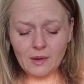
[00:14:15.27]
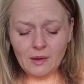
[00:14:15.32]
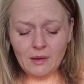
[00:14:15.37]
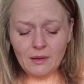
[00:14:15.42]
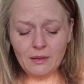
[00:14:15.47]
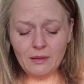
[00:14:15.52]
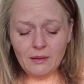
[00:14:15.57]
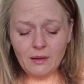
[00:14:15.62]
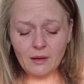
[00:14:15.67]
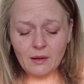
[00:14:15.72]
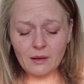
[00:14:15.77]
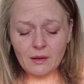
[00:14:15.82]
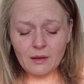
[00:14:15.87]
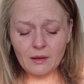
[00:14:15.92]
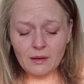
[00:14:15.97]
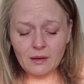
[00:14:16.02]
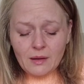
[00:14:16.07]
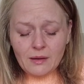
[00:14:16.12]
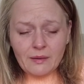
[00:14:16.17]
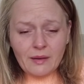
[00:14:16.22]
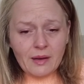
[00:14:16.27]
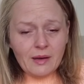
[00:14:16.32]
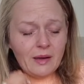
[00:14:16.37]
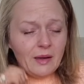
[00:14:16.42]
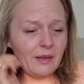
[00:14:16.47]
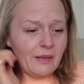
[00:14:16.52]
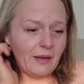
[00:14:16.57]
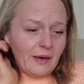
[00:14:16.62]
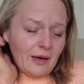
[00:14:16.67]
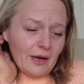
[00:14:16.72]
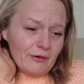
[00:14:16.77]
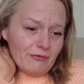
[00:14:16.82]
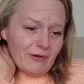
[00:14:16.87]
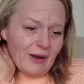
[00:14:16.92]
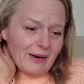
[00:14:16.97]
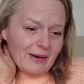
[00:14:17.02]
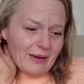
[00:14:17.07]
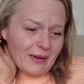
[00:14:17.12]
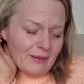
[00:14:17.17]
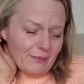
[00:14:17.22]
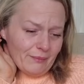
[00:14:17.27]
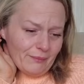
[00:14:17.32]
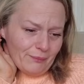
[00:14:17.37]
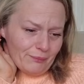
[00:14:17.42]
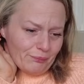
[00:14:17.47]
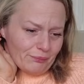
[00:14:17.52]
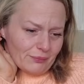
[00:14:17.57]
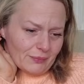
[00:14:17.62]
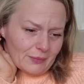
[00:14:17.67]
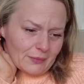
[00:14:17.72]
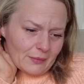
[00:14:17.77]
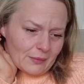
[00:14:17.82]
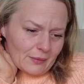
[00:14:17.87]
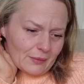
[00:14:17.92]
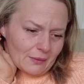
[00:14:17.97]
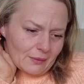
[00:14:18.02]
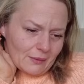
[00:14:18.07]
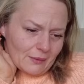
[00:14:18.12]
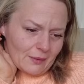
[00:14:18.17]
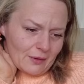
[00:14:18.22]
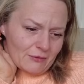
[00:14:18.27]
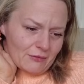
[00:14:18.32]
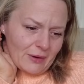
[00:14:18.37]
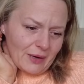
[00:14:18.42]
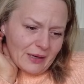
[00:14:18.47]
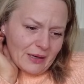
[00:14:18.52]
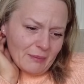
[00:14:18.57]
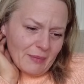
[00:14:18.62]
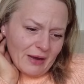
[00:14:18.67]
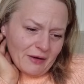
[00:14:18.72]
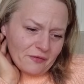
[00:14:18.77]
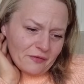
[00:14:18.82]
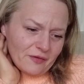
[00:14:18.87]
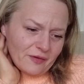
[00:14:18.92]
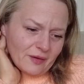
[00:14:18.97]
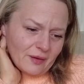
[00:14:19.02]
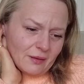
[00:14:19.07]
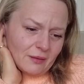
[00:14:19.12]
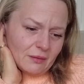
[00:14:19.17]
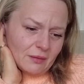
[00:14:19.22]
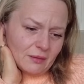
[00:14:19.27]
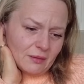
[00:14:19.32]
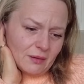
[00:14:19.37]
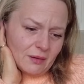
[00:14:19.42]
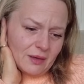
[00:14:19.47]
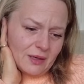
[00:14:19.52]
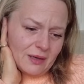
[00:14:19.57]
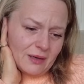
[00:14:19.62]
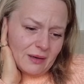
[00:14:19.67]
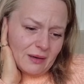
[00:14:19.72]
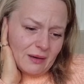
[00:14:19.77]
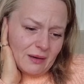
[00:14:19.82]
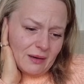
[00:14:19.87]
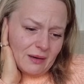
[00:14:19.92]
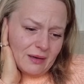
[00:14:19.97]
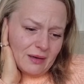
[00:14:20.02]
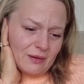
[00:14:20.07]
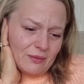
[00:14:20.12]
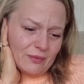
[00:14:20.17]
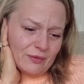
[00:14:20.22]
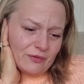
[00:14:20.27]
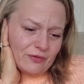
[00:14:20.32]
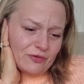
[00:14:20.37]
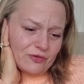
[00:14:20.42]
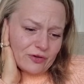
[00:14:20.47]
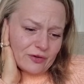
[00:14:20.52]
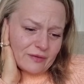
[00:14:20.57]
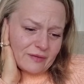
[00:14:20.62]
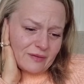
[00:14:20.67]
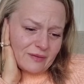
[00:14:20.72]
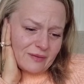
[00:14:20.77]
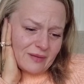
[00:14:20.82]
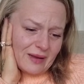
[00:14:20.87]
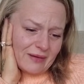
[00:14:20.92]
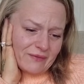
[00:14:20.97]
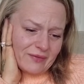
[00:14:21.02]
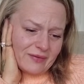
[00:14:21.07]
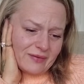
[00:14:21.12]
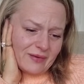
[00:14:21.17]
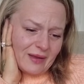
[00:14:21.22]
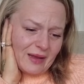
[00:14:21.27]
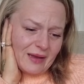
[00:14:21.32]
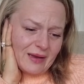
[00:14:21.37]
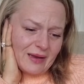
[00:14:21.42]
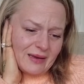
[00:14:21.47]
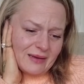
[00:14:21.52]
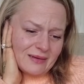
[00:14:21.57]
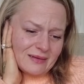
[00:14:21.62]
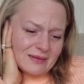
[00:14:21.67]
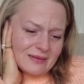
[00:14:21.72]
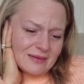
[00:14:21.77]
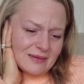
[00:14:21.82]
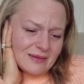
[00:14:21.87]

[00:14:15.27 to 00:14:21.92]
And then I rang him after, and he was just devastated.